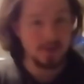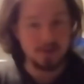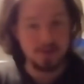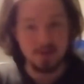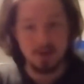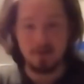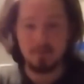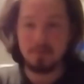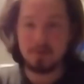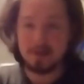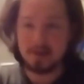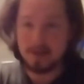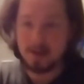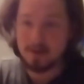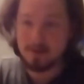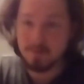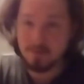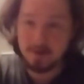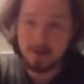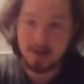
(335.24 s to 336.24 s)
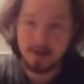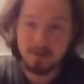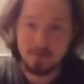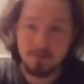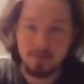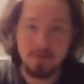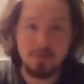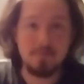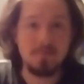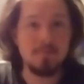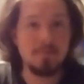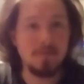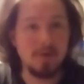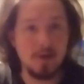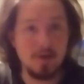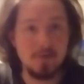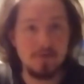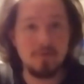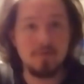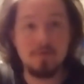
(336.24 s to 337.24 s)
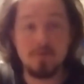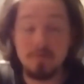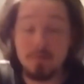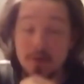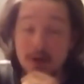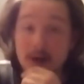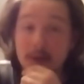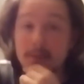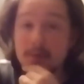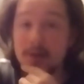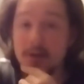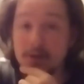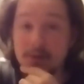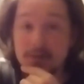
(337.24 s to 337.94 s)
so I'll put that away. We'll hopefully we'll probably